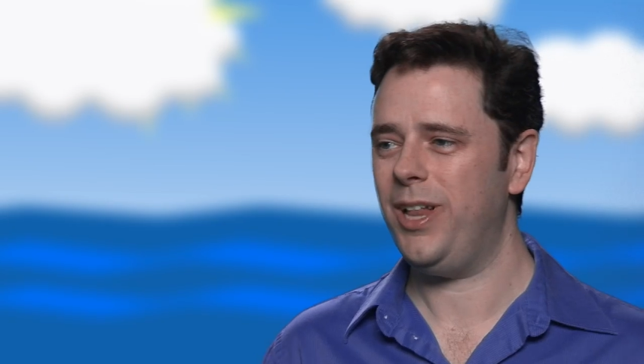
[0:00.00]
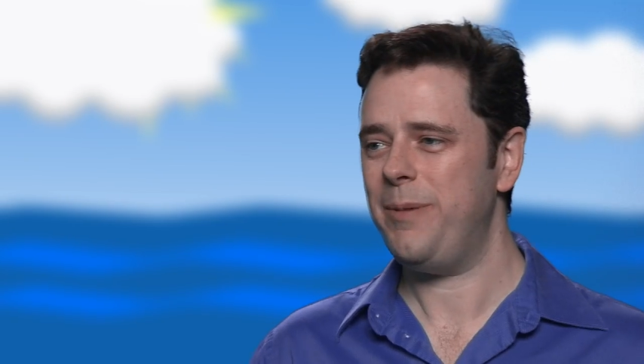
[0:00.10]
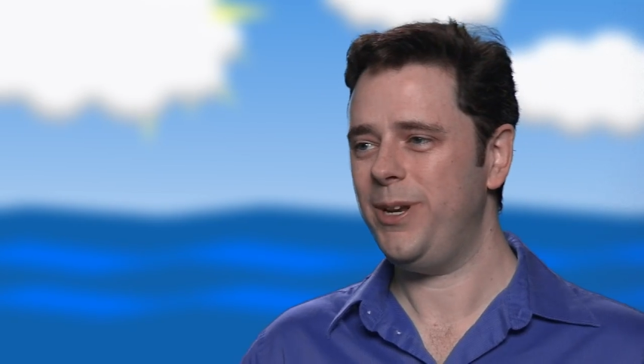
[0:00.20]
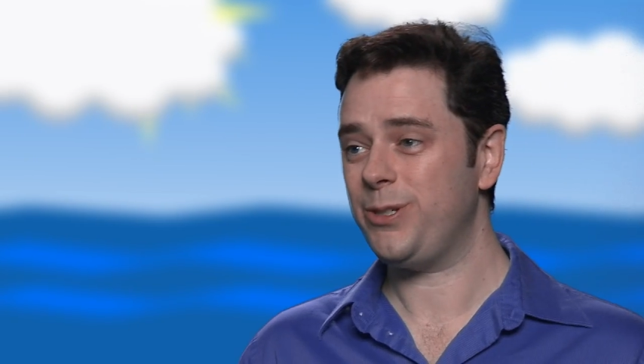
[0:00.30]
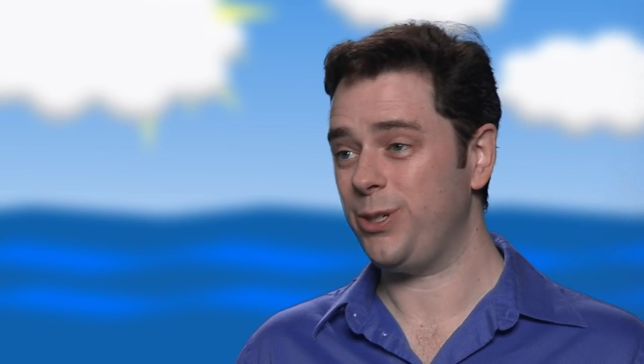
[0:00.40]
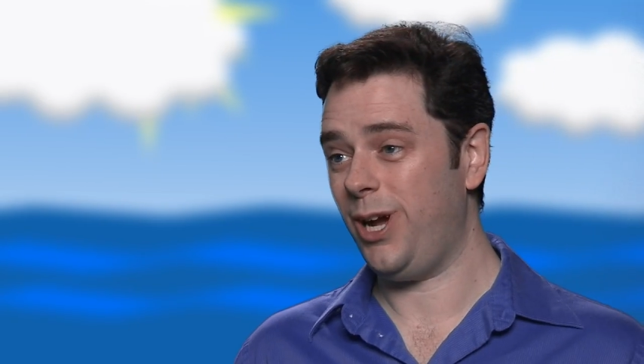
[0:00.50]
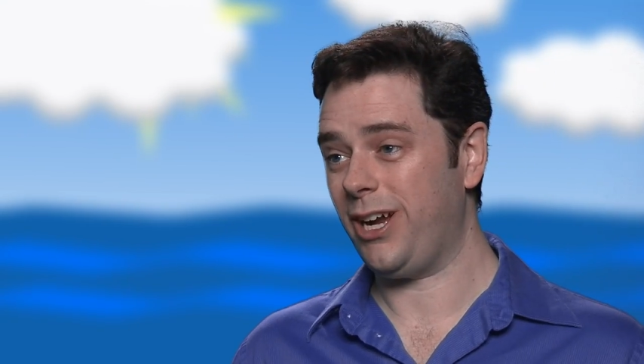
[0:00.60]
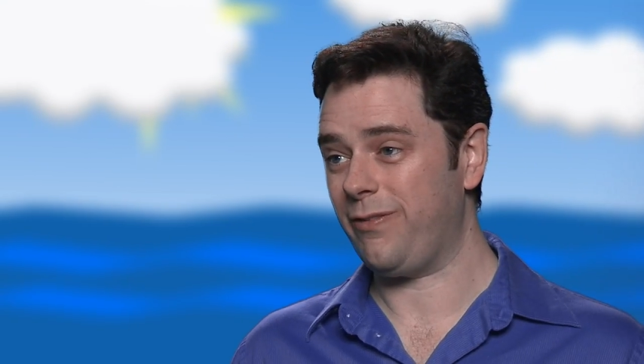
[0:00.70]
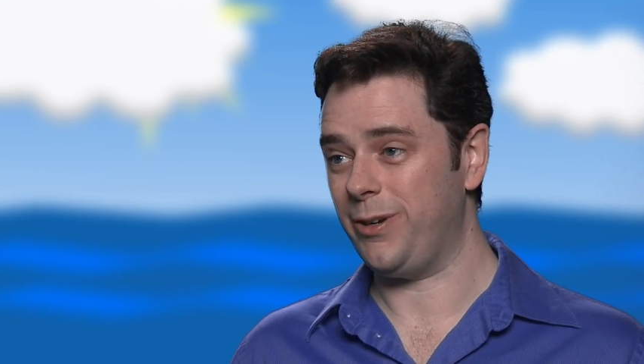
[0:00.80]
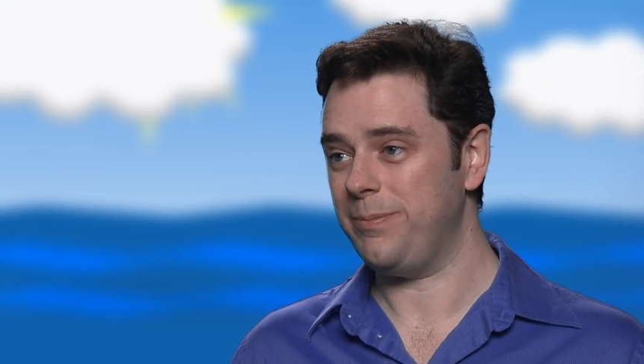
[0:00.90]
Well, I'm an
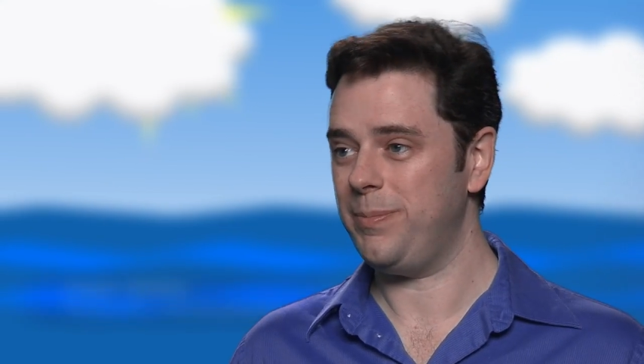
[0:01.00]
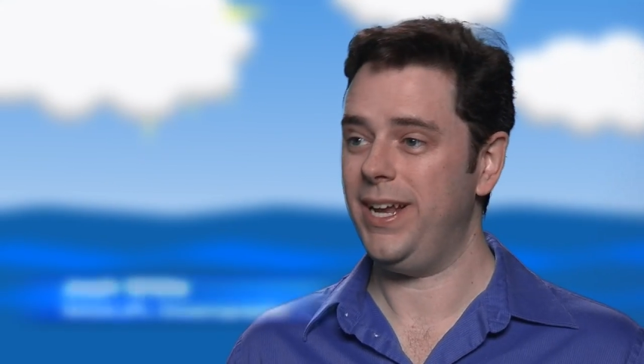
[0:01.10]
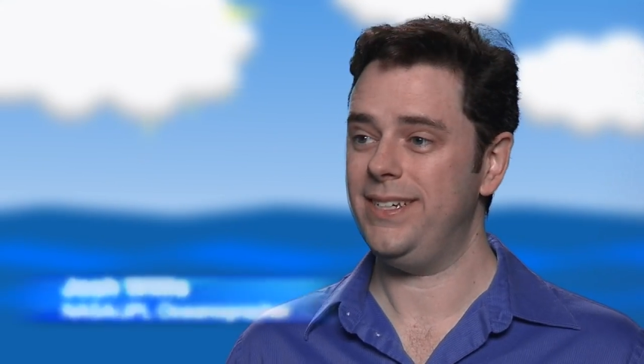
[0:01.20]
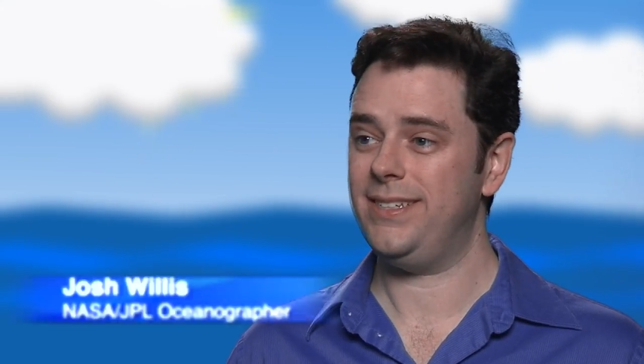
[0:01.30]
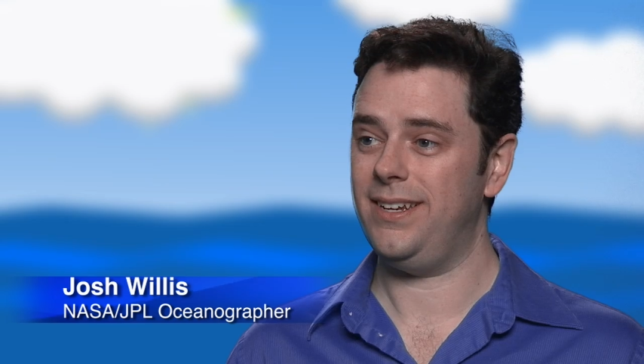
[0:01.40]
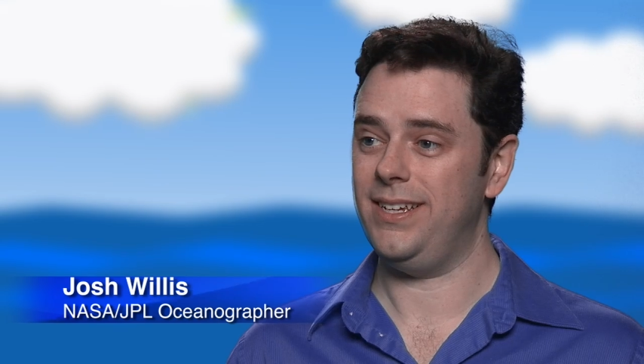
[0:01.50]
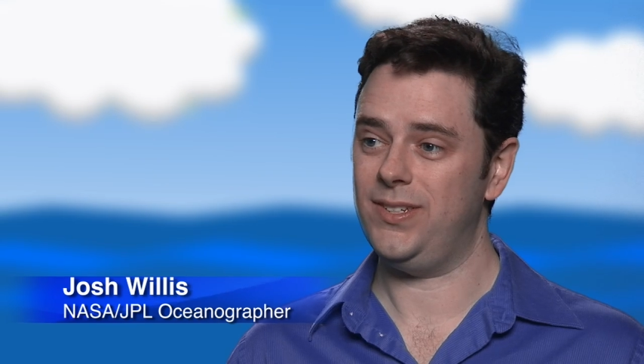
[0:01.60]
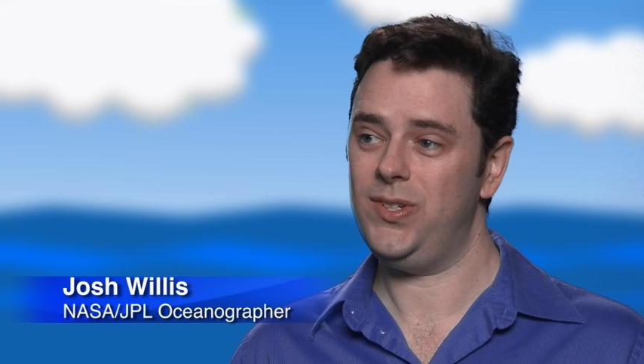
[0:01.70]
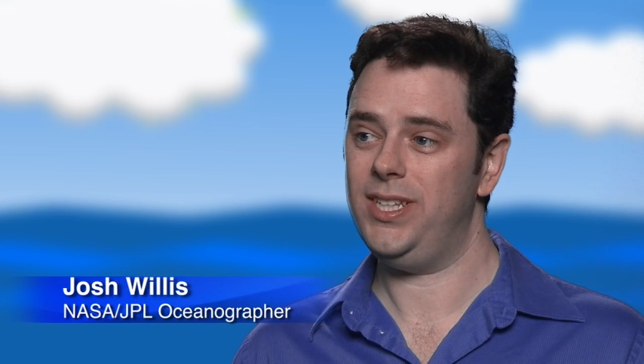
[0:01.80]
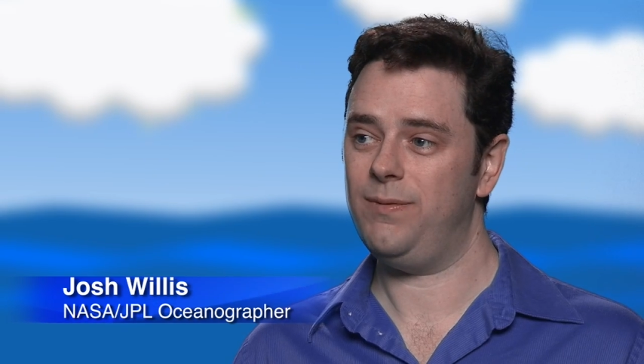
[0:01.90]
oceanographer, but I study
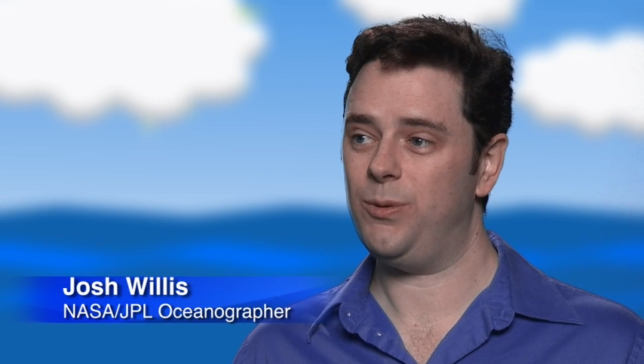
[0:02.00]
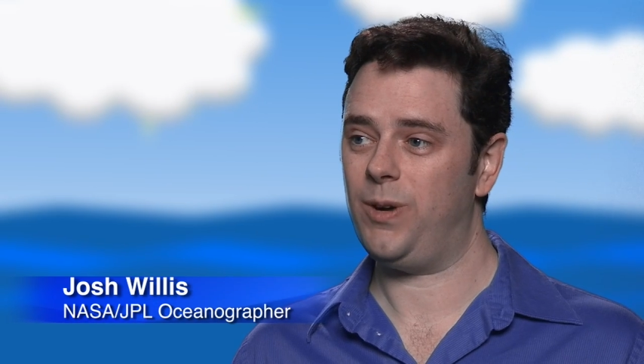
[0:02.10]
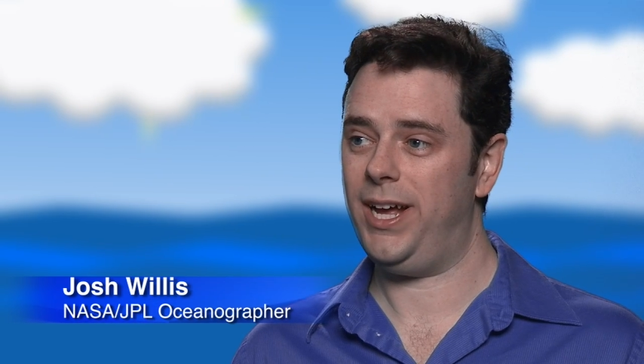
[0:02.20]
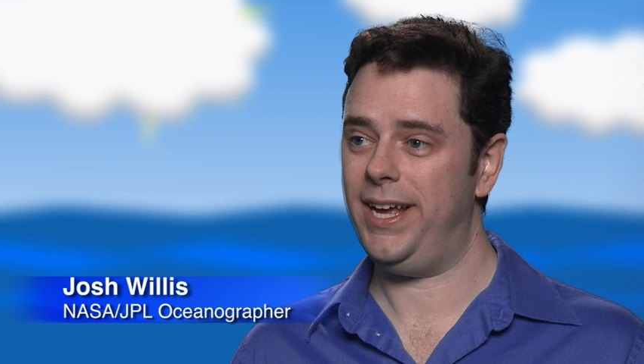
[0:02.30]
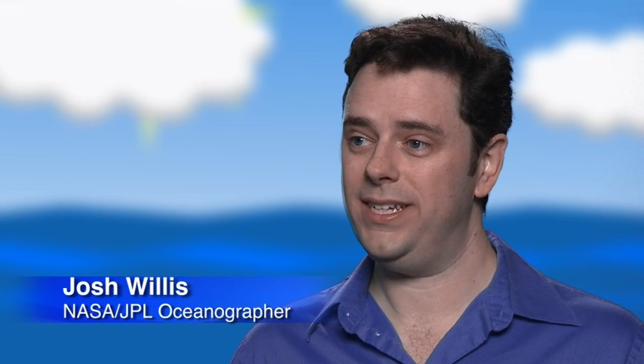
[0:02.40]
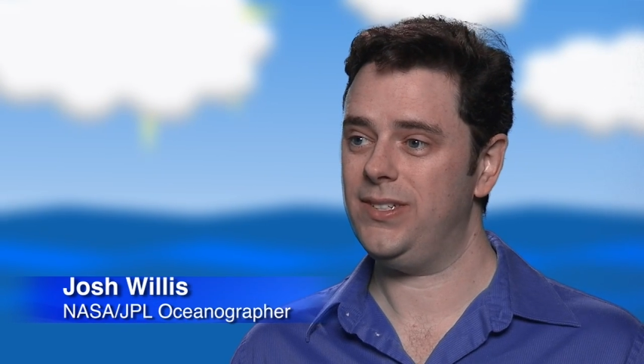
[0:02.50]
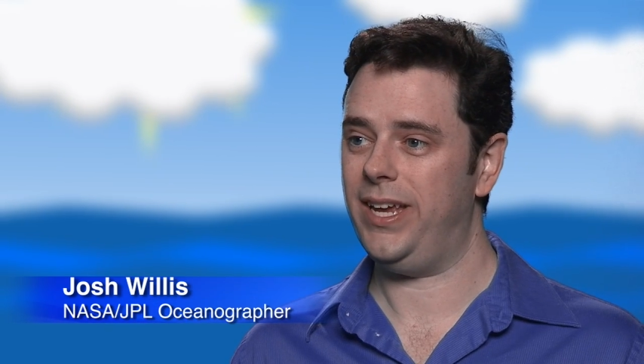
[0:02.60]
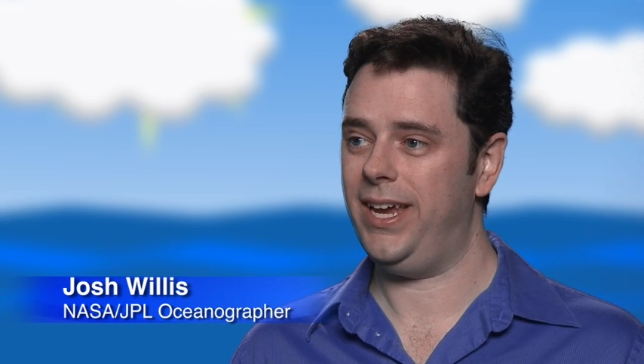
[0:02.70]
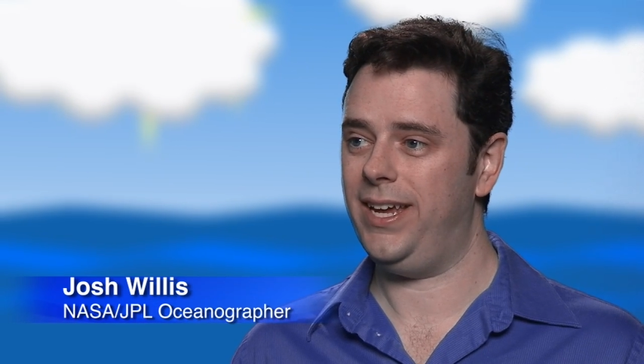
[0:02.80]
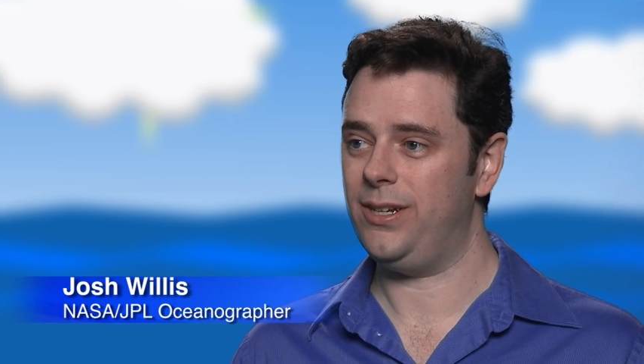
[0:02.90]
sea level rise
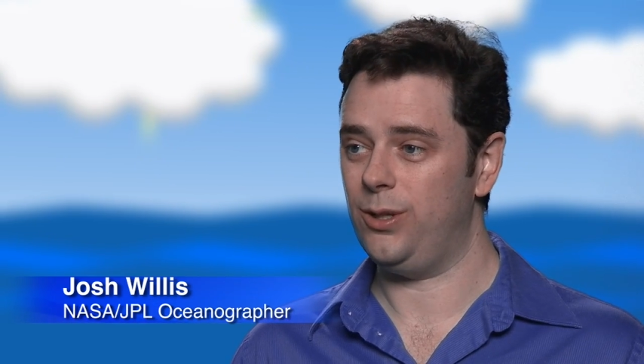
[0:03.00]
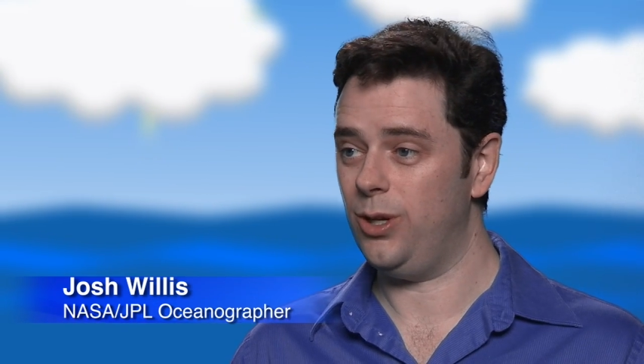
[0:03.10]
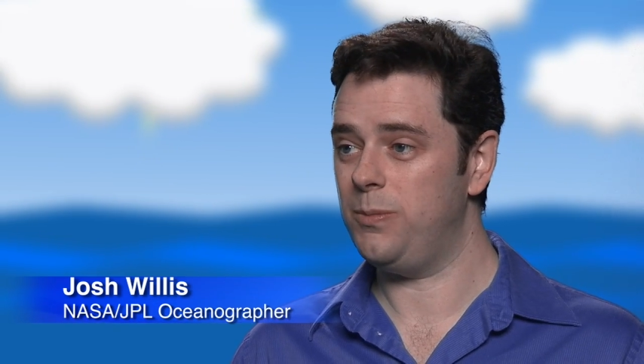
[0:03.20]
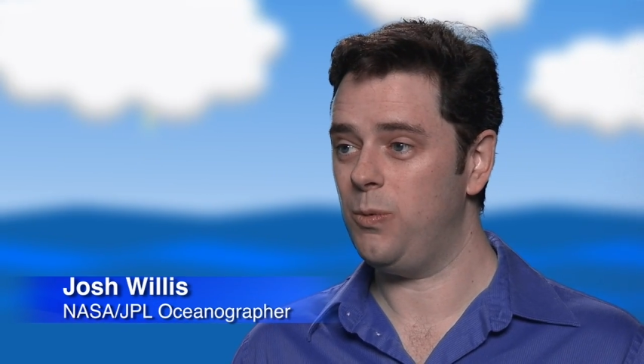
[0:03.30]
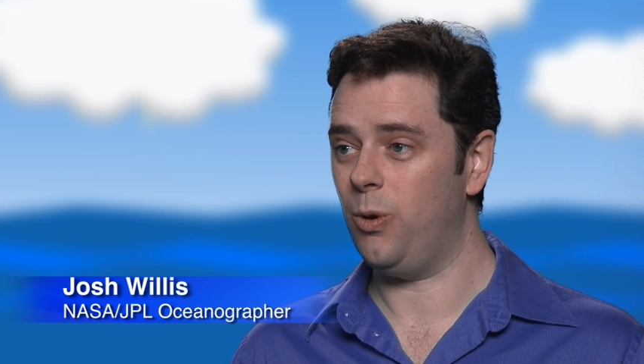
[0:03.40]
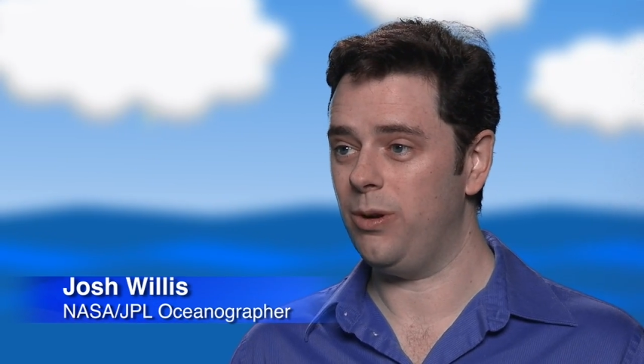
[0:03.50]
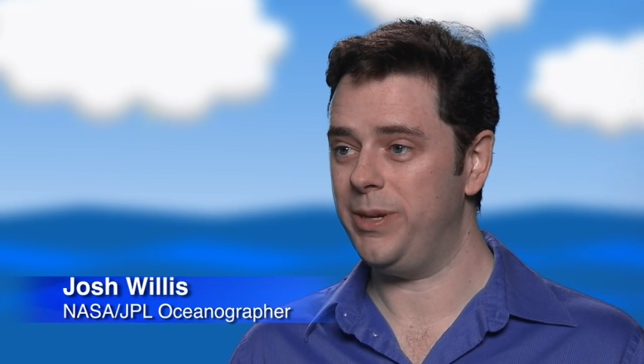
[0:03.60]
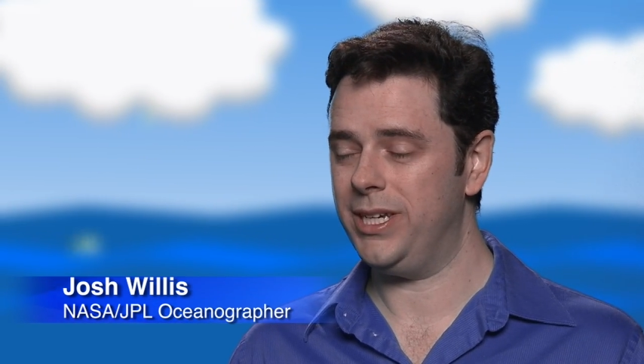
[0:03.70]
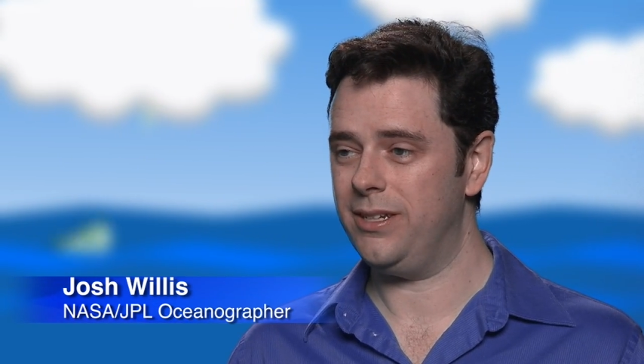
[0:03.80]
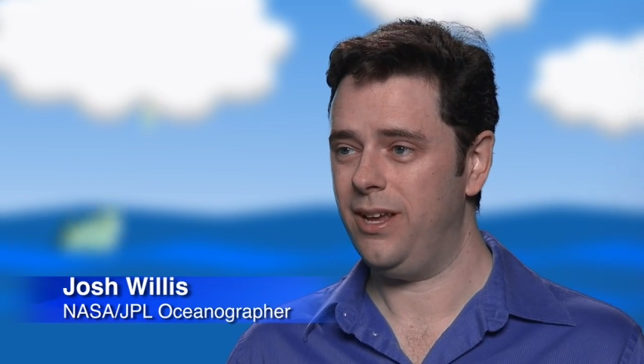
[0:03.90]
and global
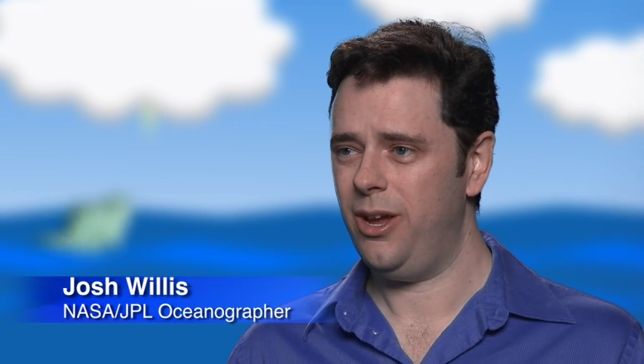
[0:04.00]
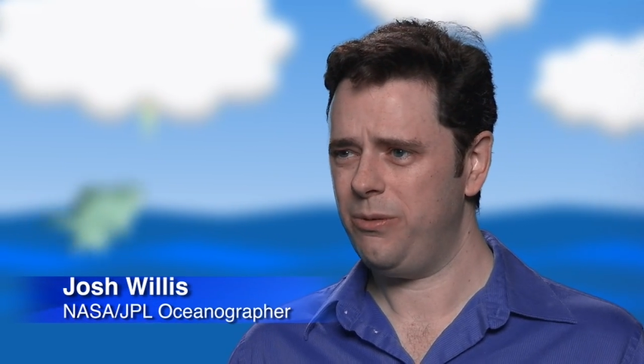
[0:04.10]
warming and